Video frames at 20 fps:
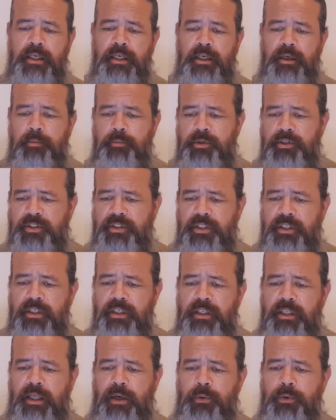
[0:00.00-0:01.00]
In
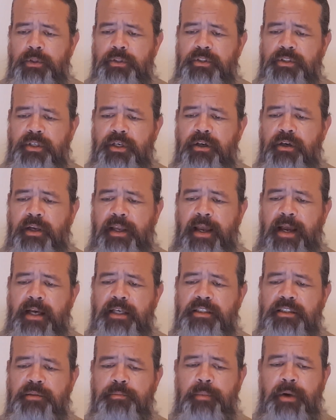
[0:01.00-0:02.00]
Brazil, I was
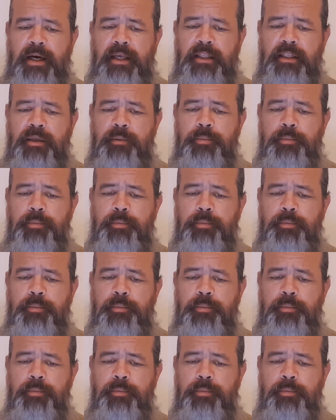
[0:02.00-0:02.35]
tear-gassed by the